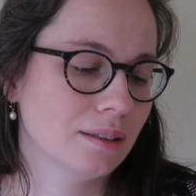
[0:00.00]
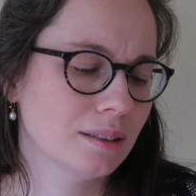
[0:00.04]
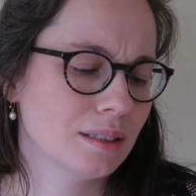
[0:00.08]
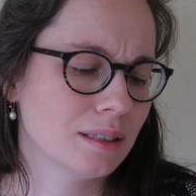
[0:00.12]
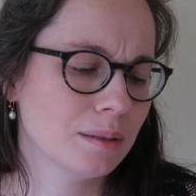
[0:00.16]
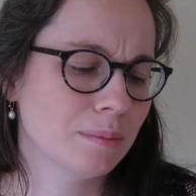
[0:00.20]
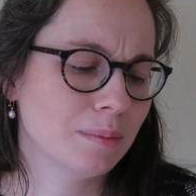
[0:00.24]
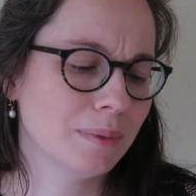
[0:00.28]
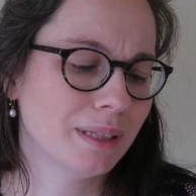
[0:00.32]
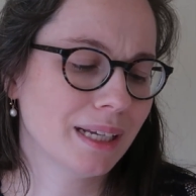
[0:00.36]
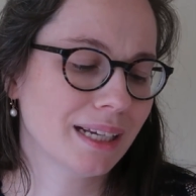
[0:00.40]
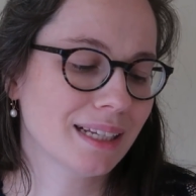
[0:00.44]

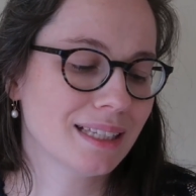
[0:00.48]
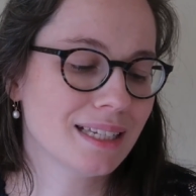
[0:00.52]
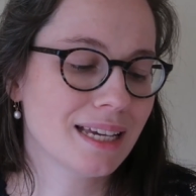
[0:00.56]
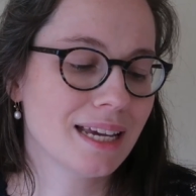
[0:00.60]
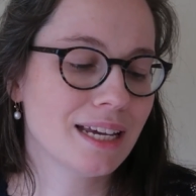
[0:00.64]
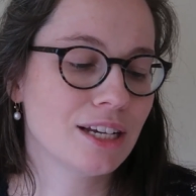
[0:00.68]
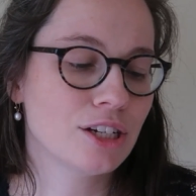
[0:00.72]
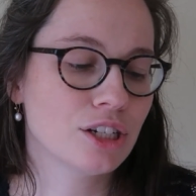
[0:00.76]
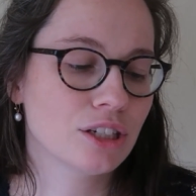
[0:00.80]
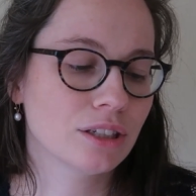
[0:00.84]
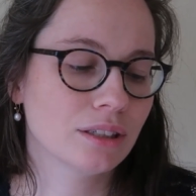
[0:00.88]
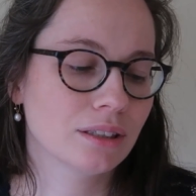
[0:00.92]
Some
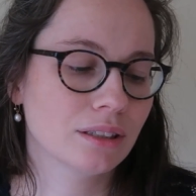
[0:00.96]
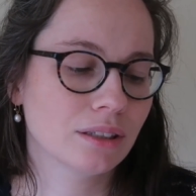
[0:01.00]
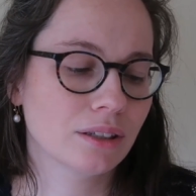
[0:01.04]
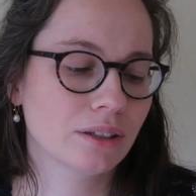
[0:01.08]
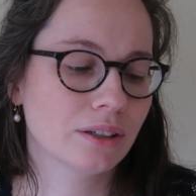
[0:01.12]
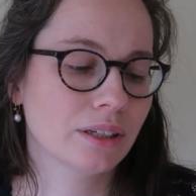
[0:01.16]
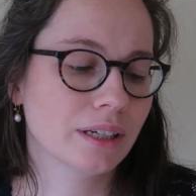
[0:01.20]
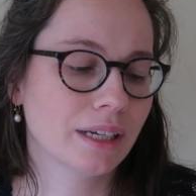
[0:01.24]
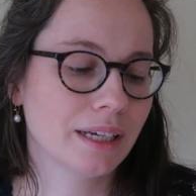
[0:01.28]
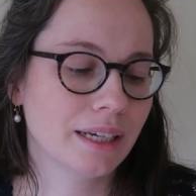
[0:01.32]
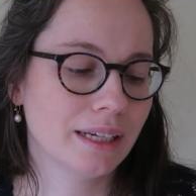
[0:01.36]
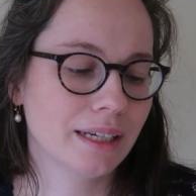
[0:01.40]
lactation
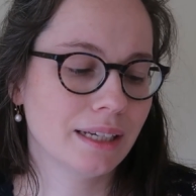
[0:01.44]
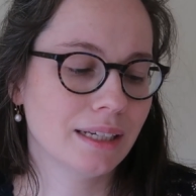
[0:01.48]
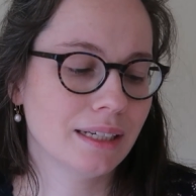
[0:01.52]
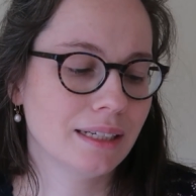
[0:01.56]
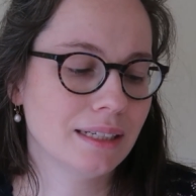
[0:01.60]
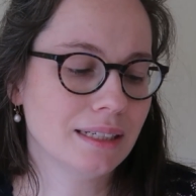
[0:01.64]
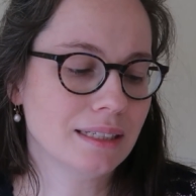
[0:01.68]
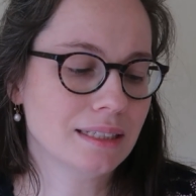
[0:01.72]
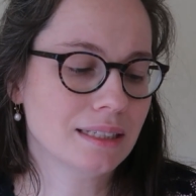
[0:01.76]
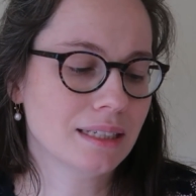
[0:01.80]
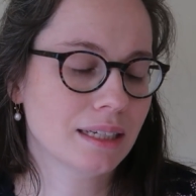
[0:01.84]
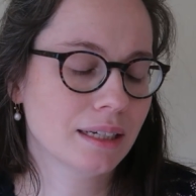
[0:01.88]

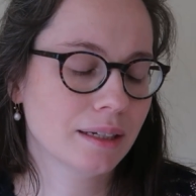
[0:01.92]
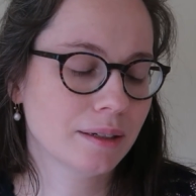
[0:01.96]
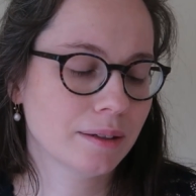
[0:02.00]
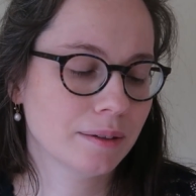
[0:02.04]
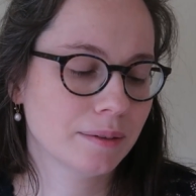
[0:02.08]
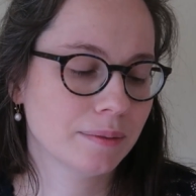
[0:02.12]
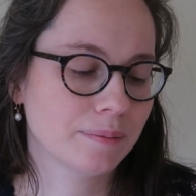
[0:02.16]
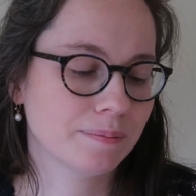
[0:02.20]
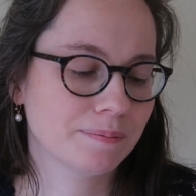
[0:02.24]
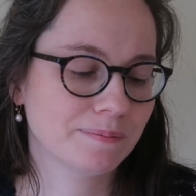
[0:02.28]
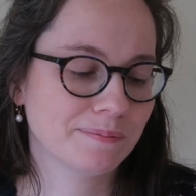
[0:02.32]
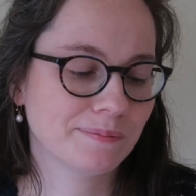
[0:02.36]
cookies.
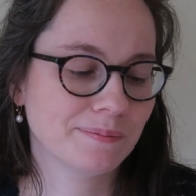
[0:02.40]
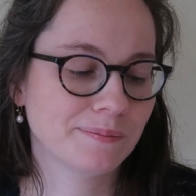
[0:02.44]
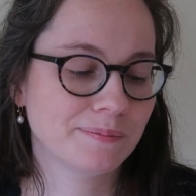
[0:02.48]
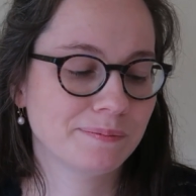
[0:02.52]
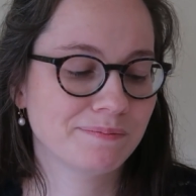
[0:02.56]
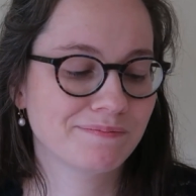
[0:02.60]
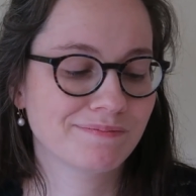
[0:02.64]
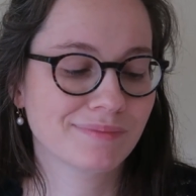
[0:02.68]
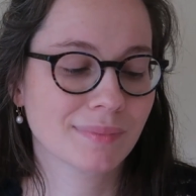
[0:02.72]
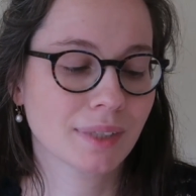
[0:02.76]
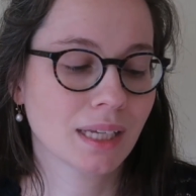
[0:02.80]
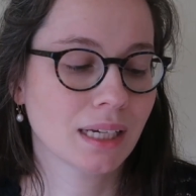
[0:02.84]

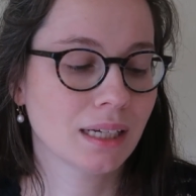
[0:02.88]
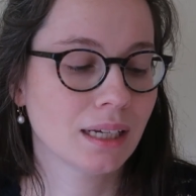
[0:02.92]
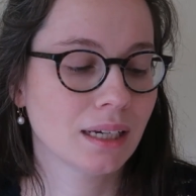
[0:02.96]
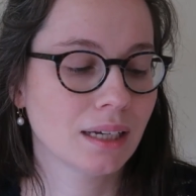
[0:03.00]
Mm,